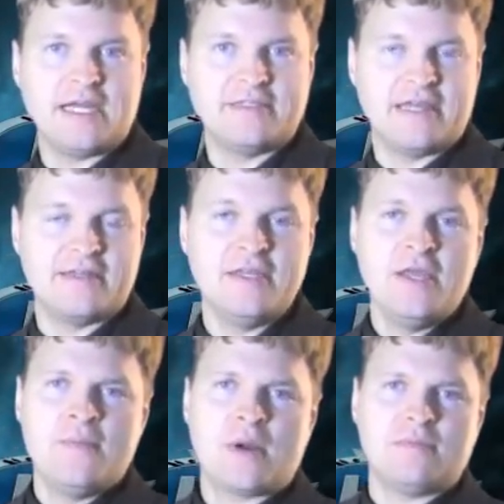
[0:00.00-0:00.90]
by then.
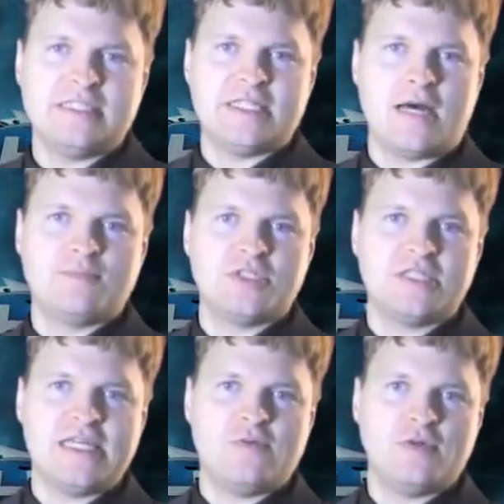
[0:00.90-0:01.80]
Probably top
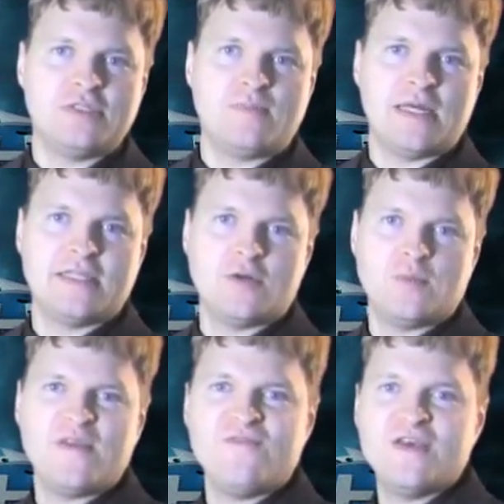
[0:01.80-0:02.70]
sustained winds by then
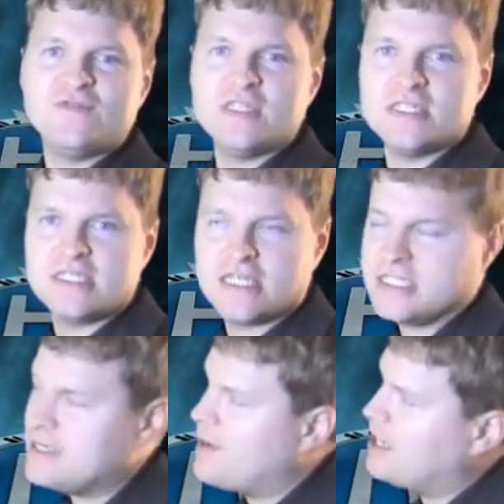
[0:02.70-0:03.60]
will be 50 to
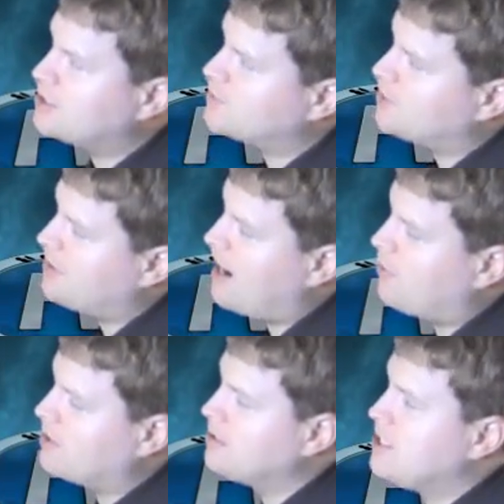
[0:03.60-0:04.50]
60 miles per
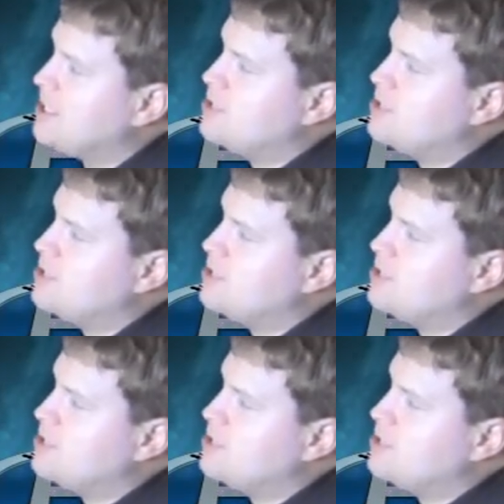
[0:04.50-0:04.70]
hour.